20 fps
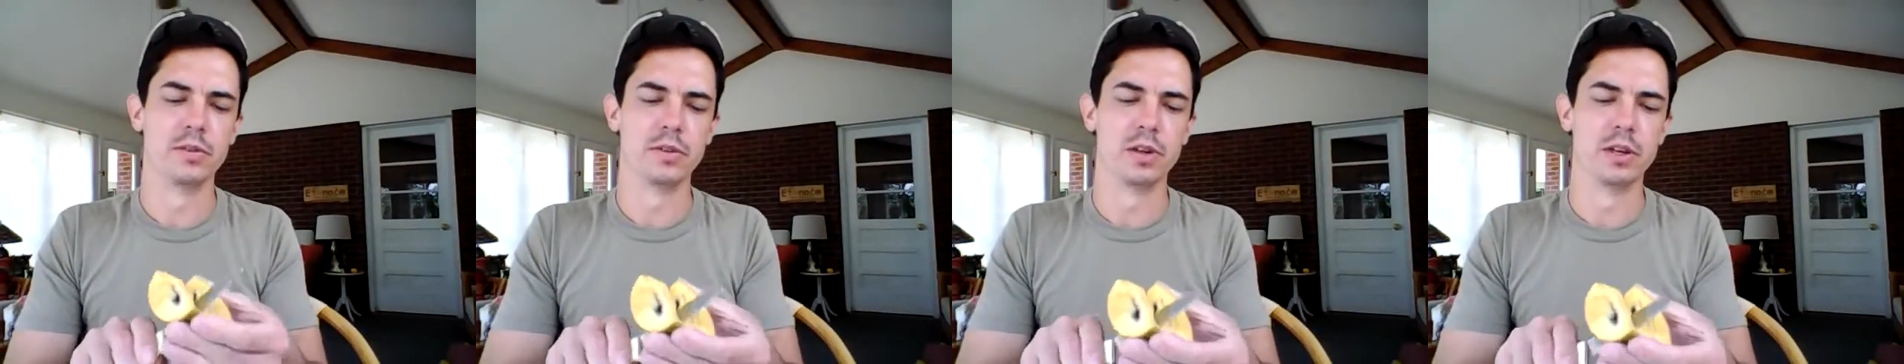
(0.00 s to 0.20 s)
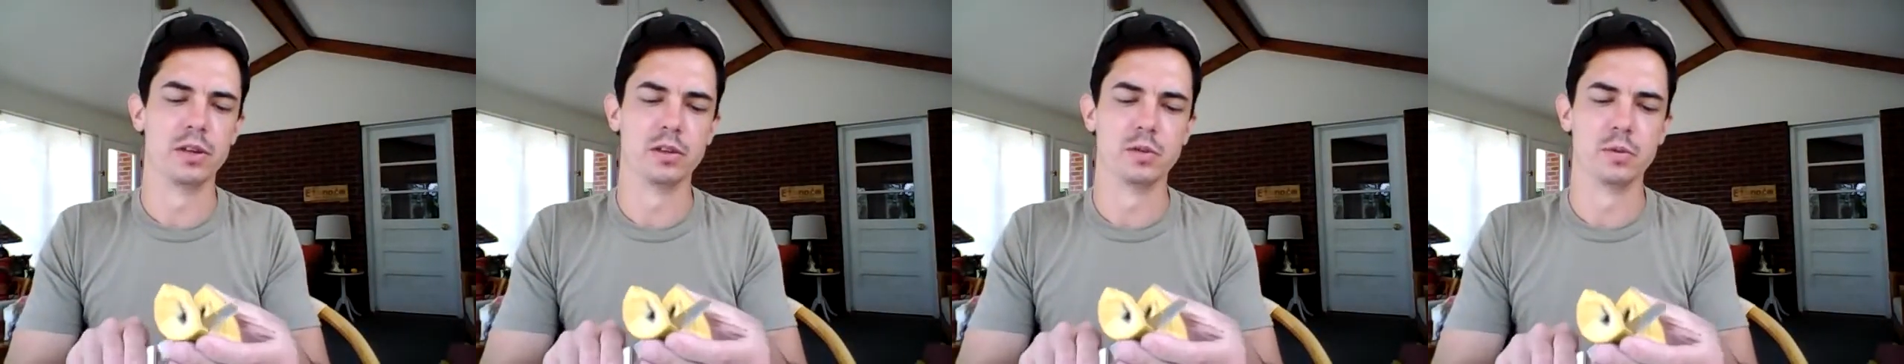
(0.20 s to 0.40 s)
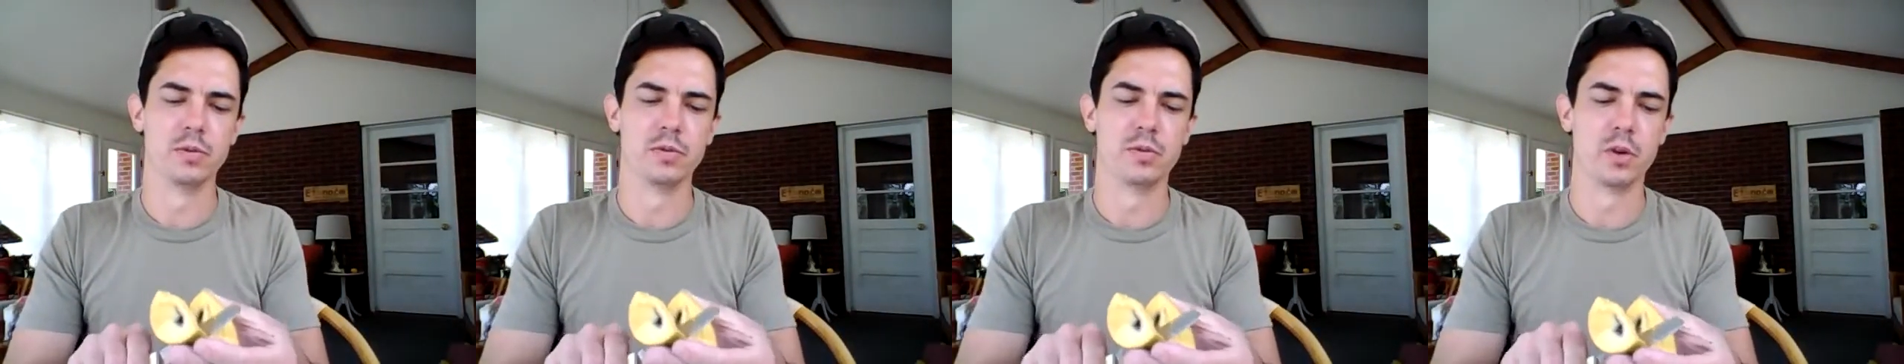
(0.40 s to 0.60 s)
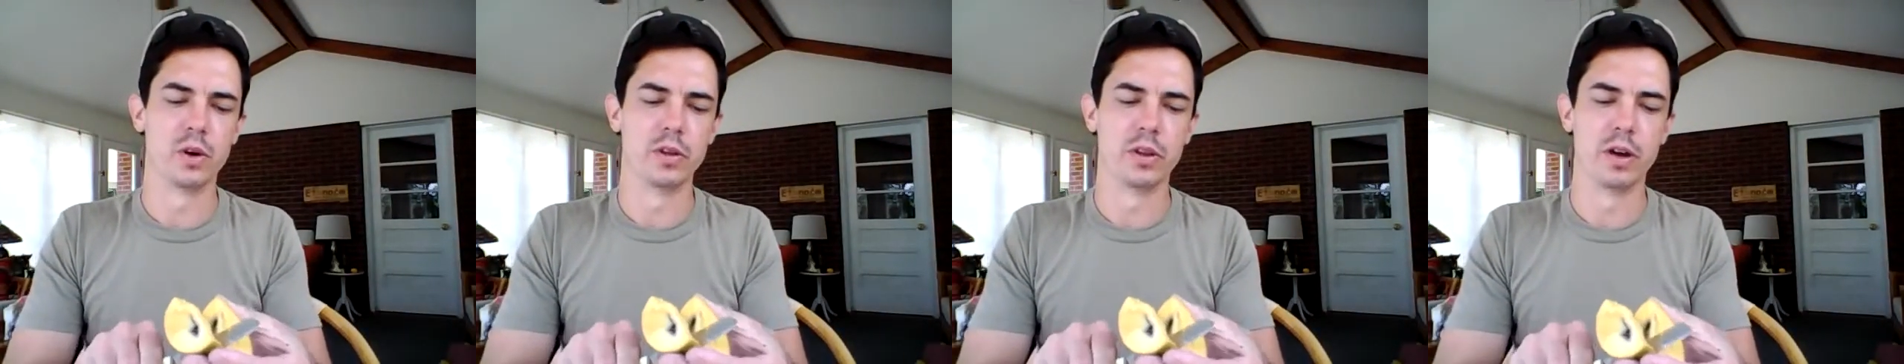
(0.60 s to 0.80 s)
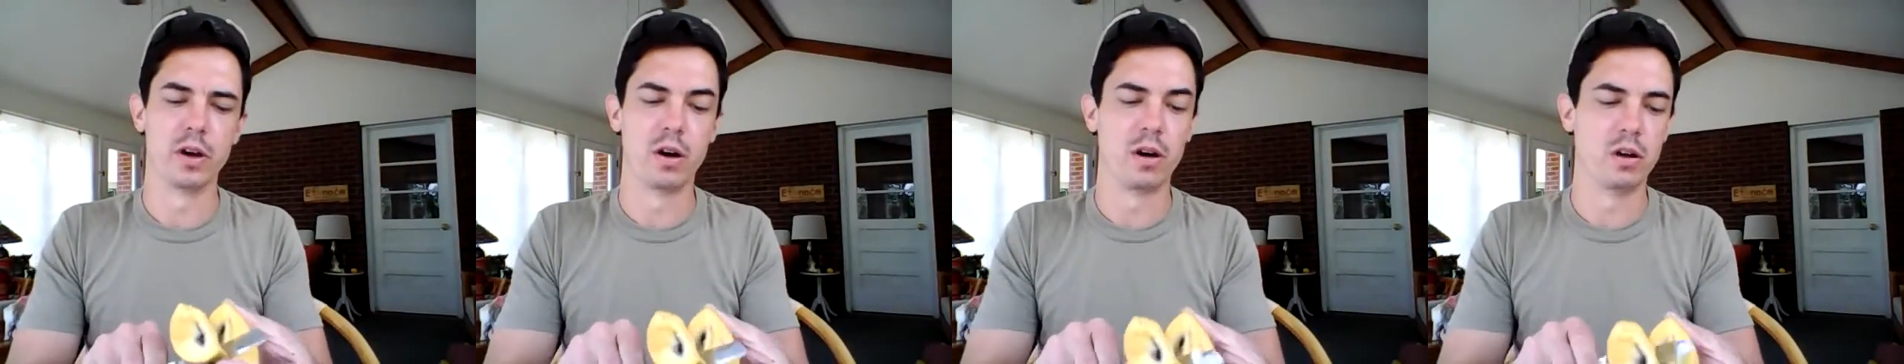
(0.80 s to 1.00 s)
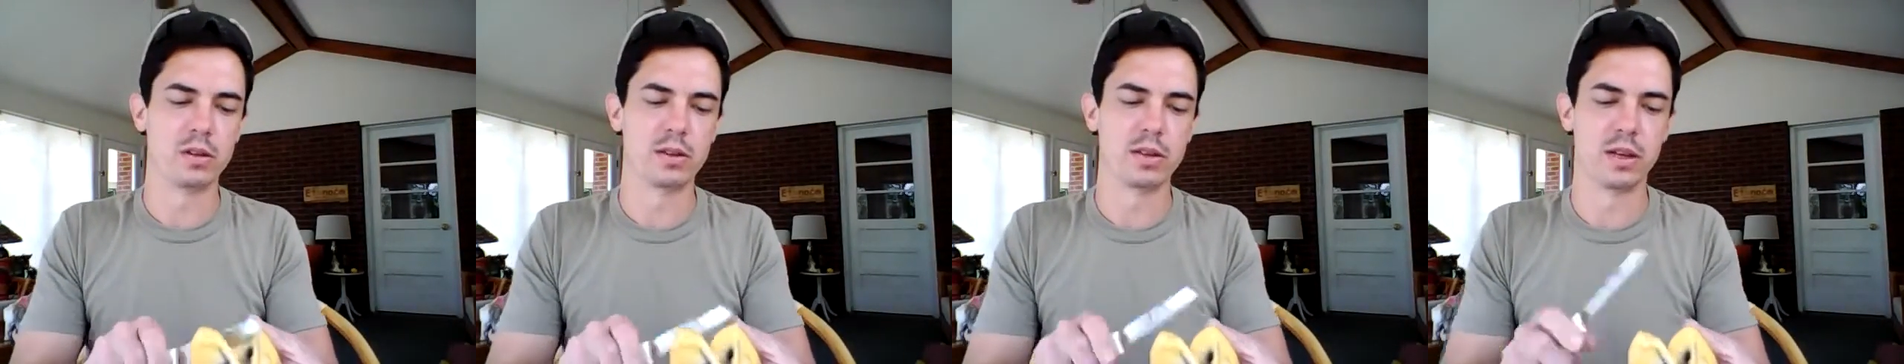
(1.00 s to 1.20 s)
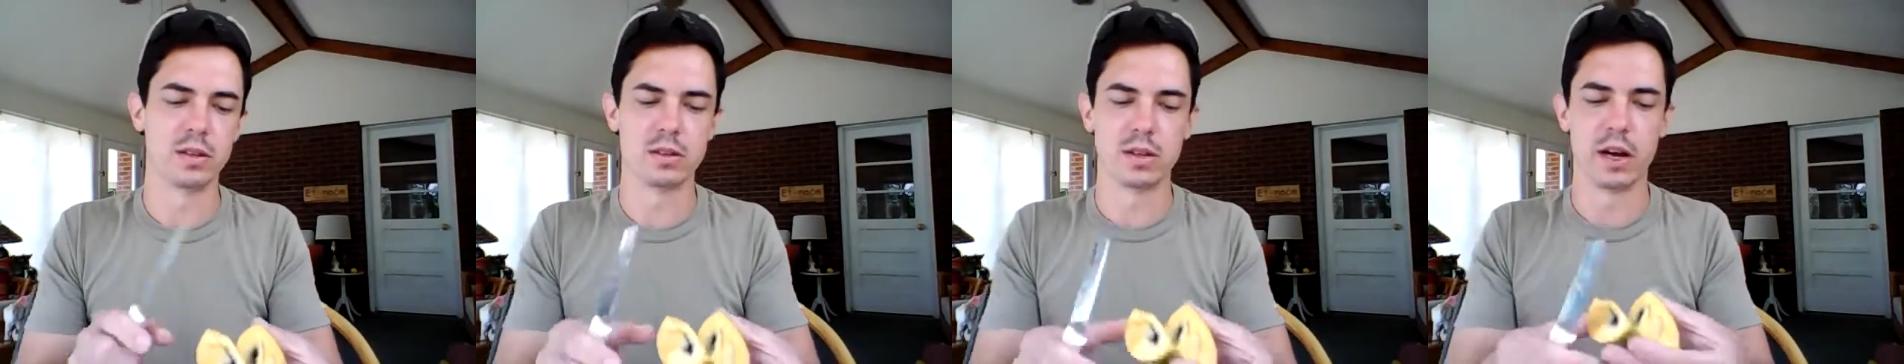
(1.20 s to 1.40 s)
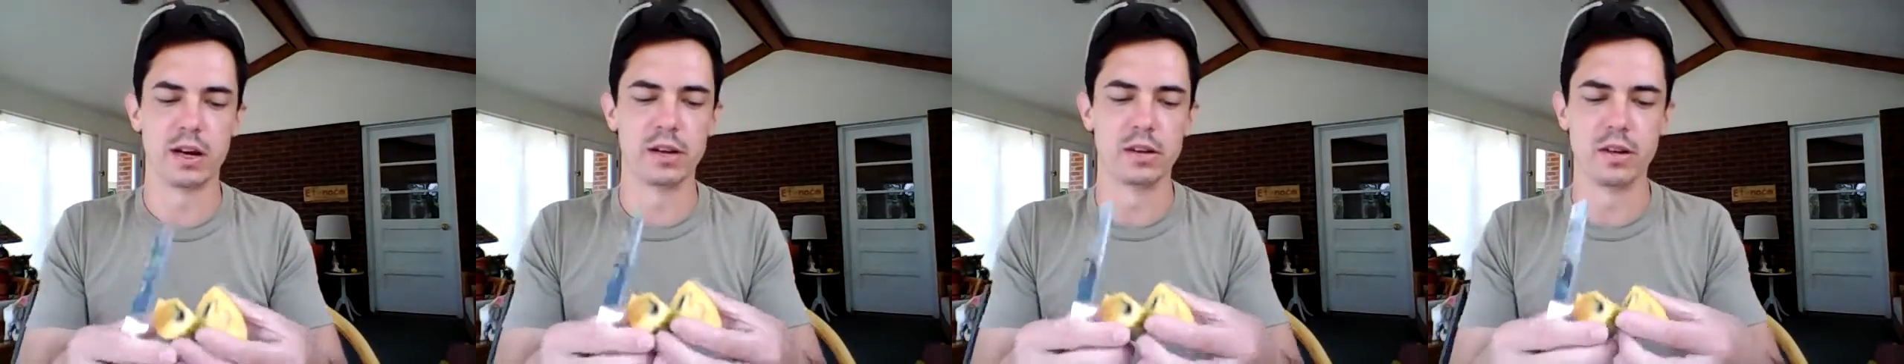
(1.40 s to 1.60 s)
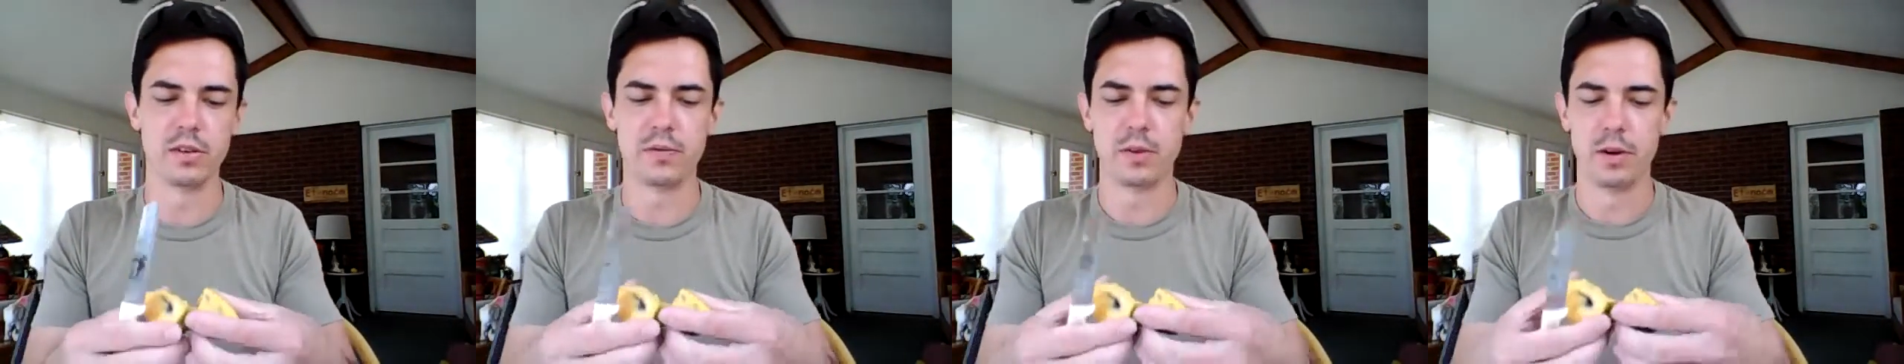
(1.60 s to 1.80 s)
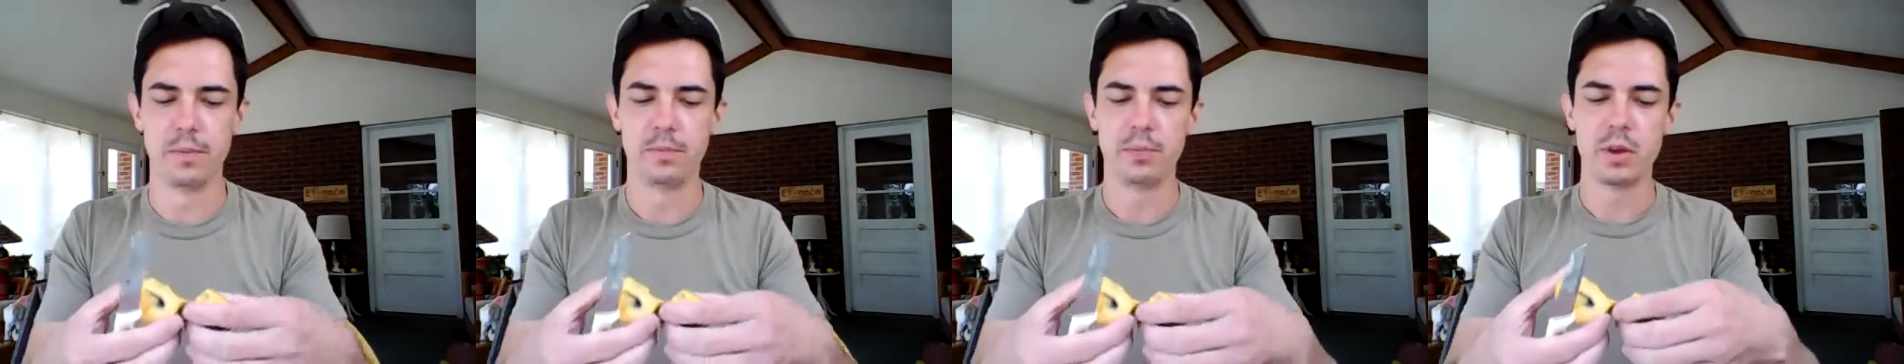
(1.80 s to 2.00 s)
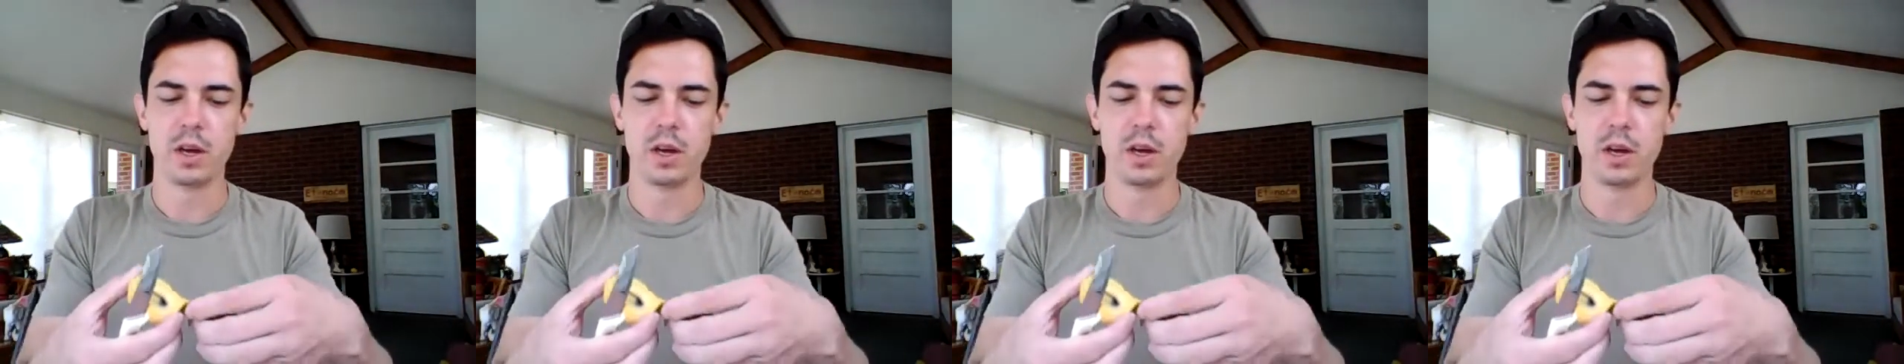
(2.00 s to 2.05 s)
videos before, and they all taste kind of different